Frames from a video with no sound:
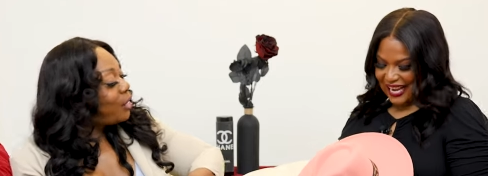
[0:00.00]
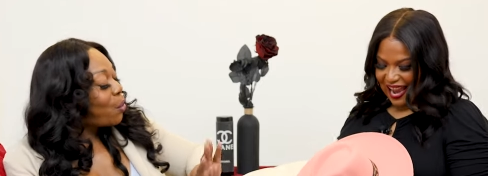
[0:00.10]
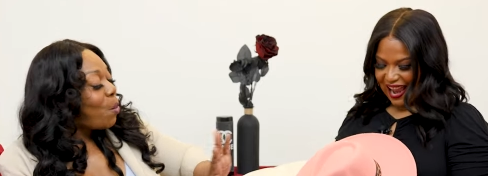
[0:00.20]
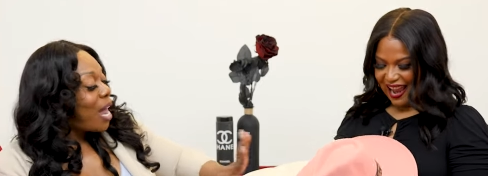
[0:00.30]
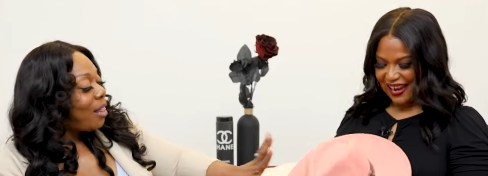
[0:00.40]

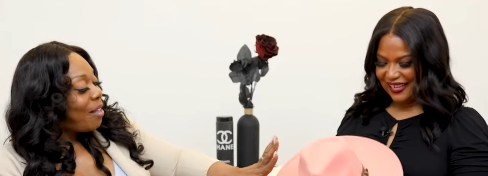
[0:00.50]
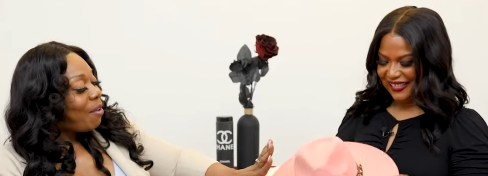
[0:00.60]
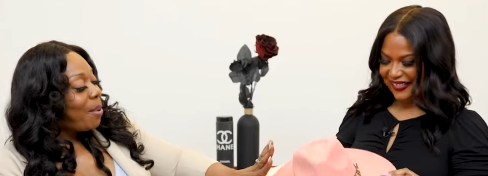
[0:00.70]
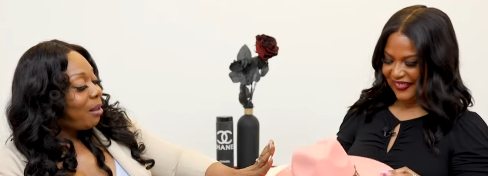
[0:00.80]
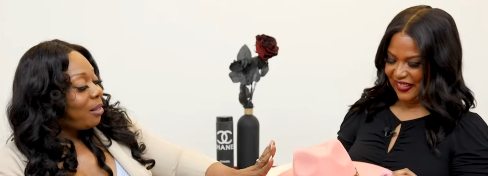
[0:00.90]
Speaker 1: So what I love
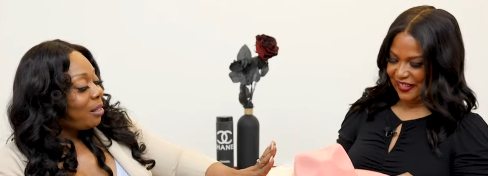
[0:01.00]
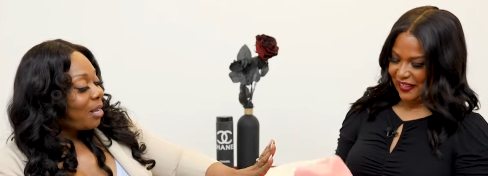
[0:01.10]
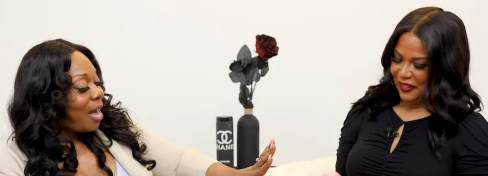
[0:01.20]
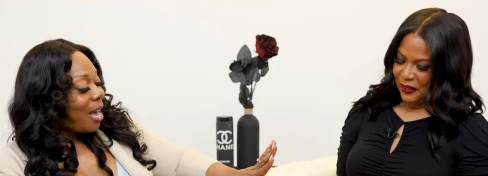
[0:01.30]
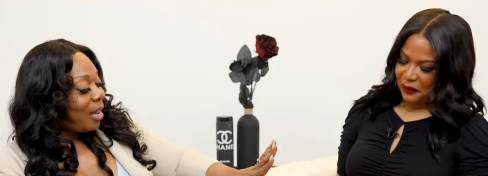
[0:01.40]
about this
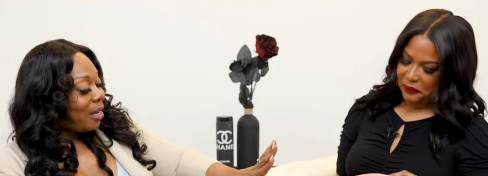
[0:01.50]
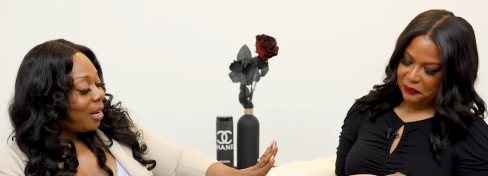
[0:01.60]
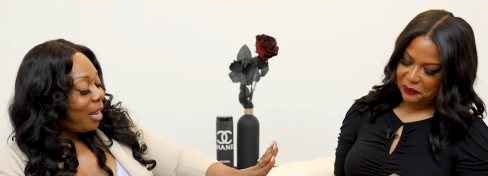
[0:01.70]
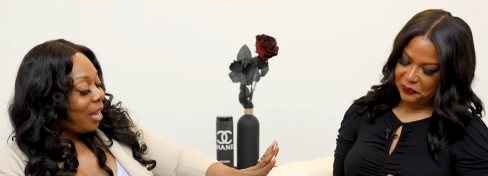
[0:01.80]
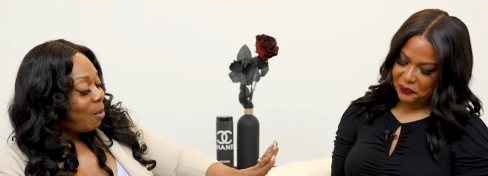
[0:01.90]
hat,
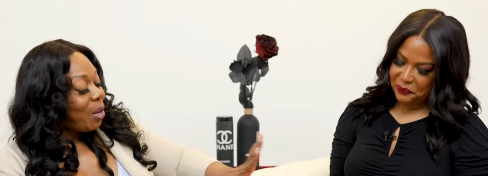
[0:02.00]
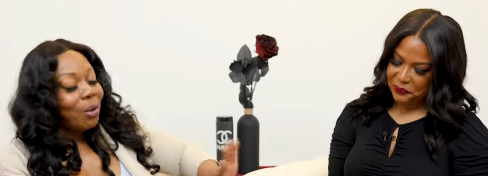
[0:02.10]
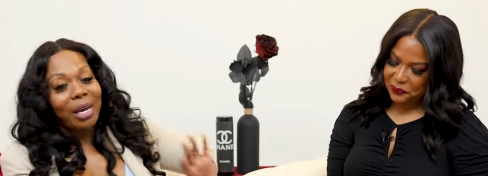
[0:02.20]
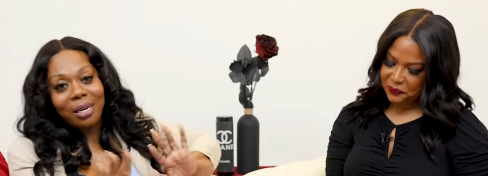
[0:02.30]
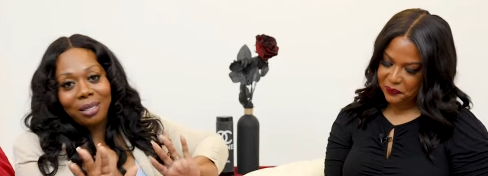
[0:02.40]
and we're
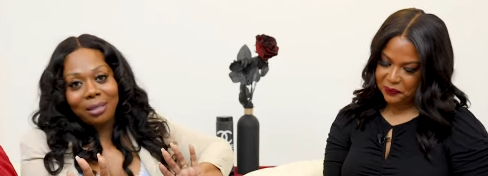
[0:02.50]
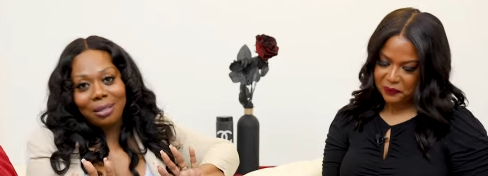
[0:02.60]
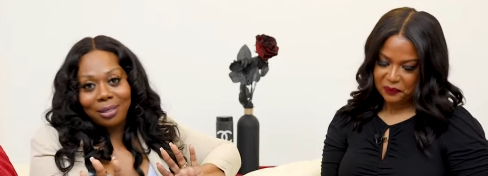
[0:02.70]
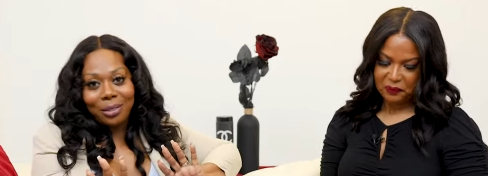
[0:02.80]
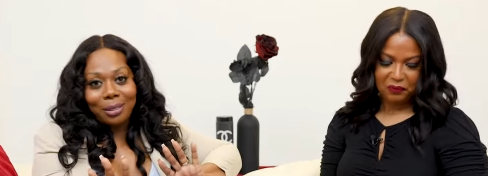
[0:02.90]
gonna get into the
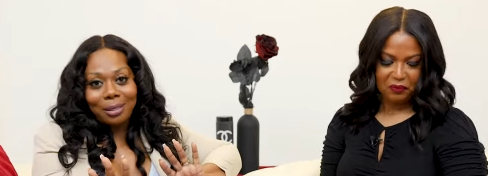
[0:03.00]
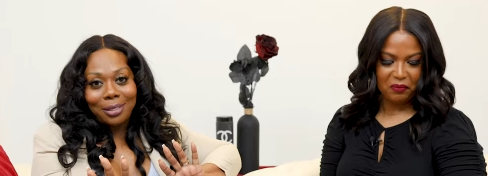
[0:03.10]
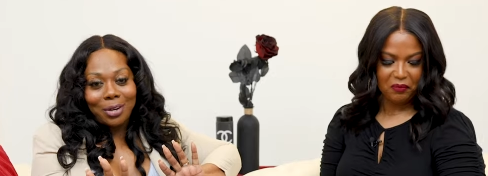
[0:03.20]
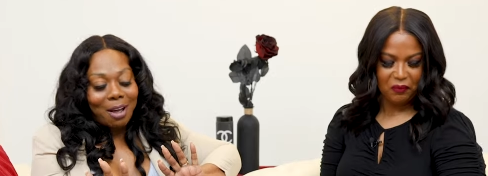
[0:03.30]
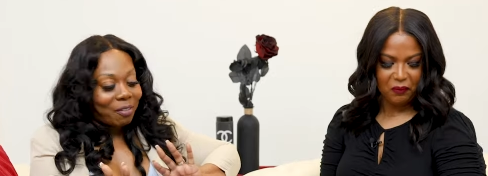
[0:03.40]
sister to
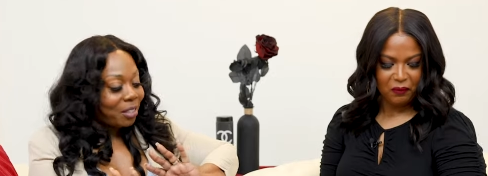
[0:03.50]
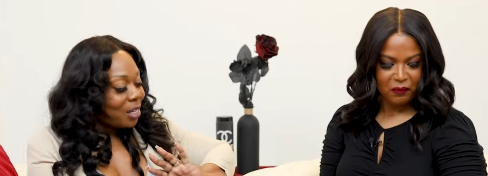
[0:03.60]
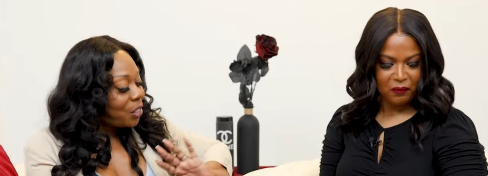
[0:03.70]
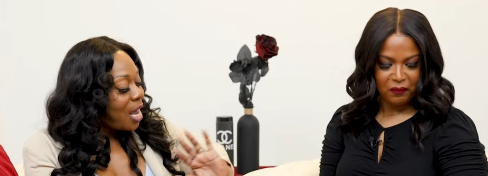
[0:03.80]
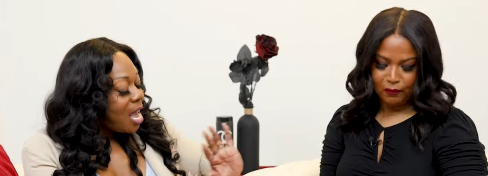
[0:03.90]
sister
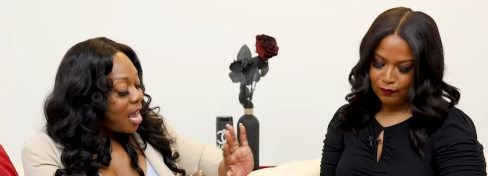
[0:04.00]
conversation,